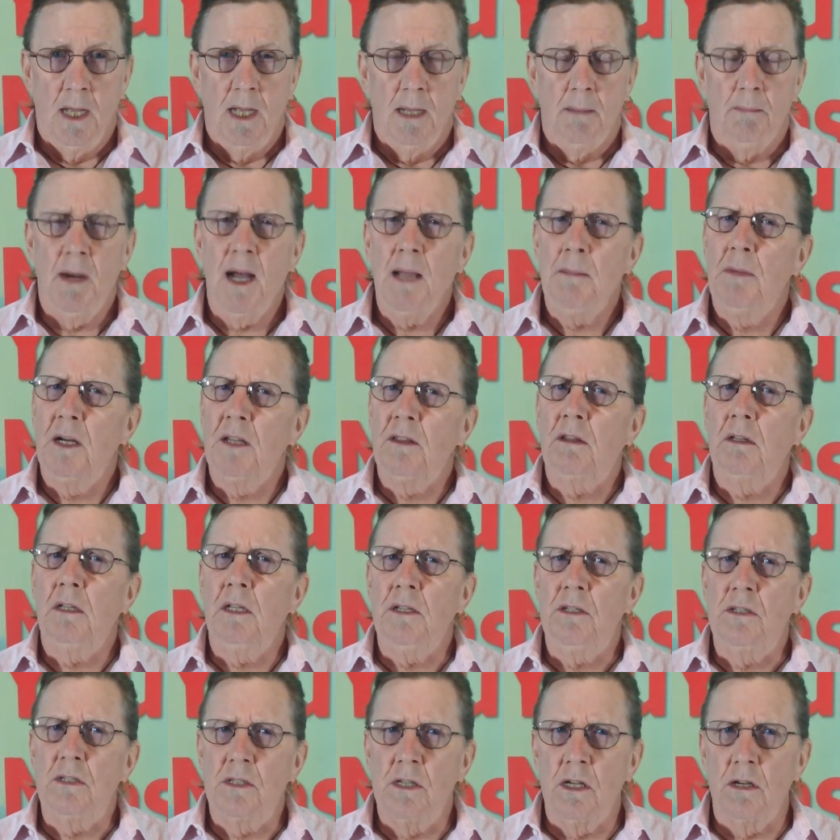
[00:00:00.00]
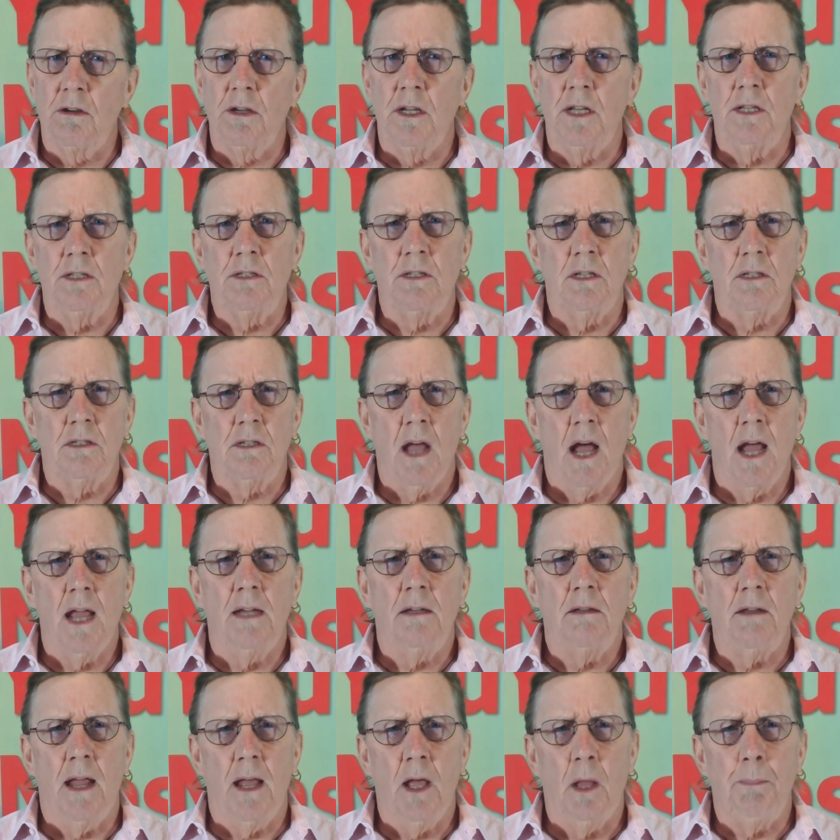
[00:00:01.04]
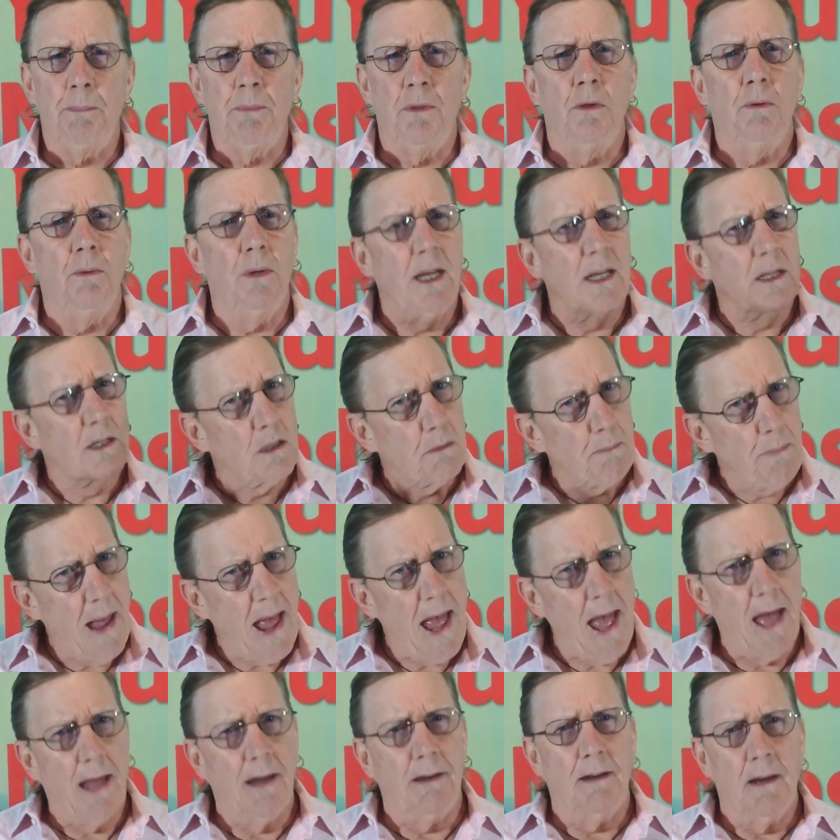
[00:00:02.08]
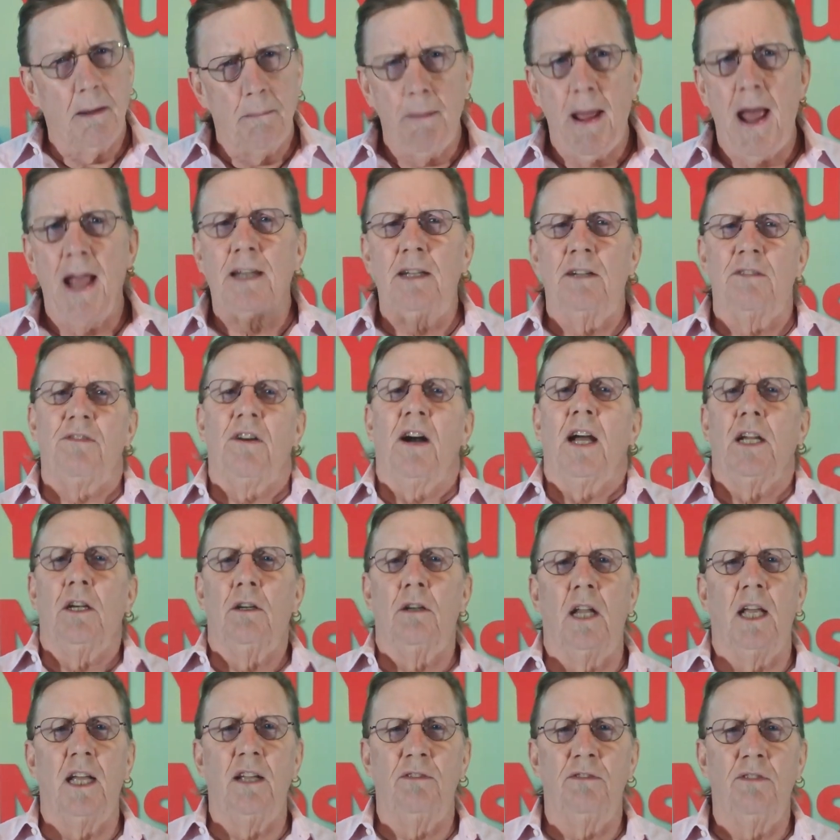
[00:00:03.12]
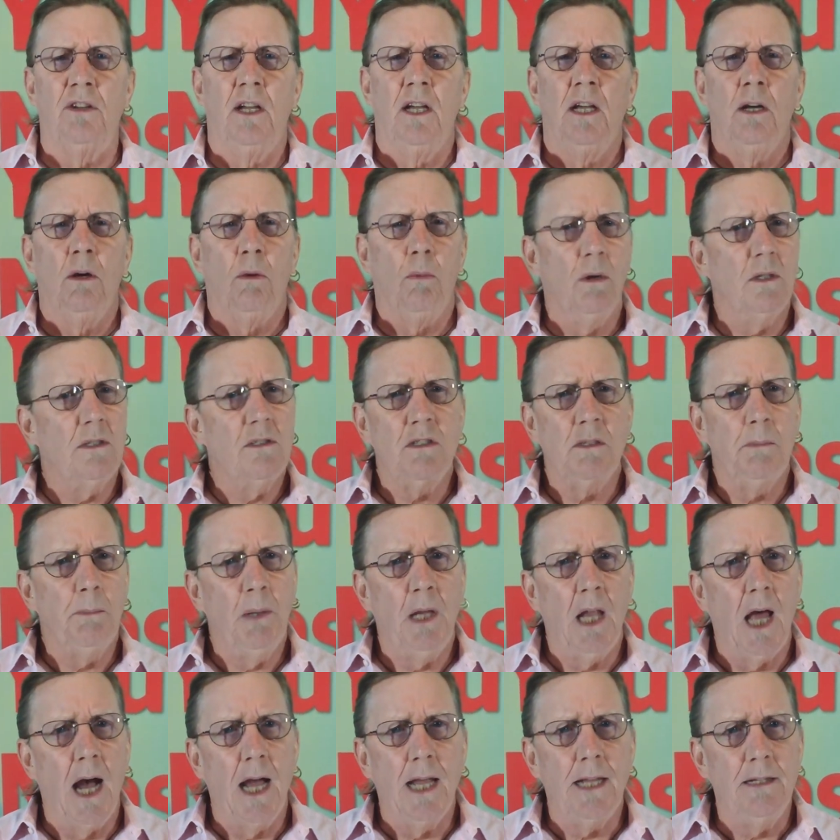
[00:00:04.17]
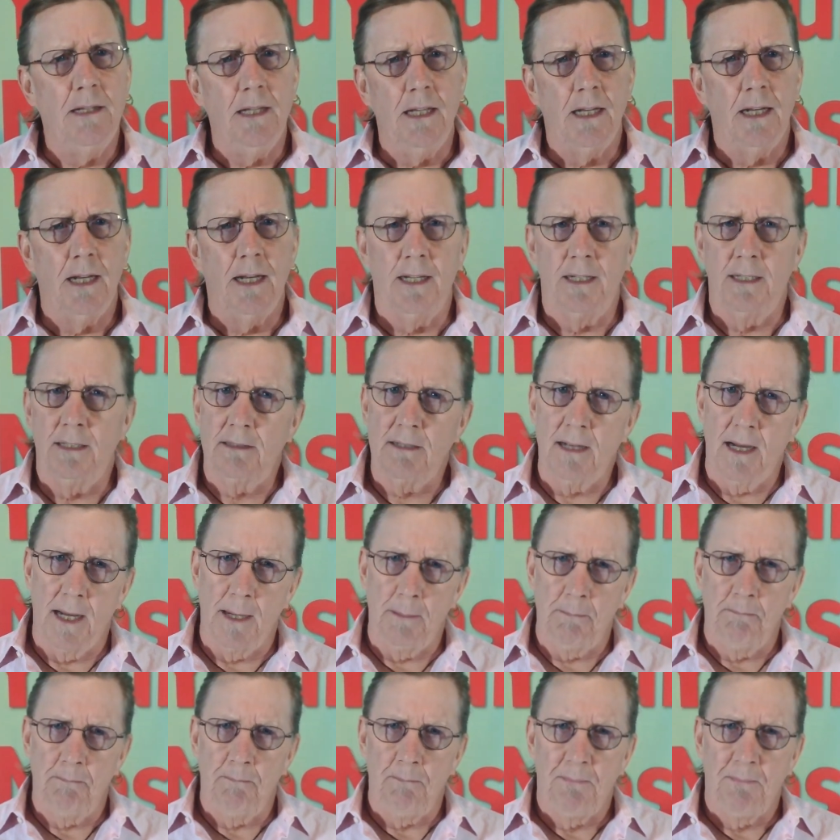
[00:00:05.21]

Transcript: my monthly series designed to help you expand and magnify your life, one simple idea at a time.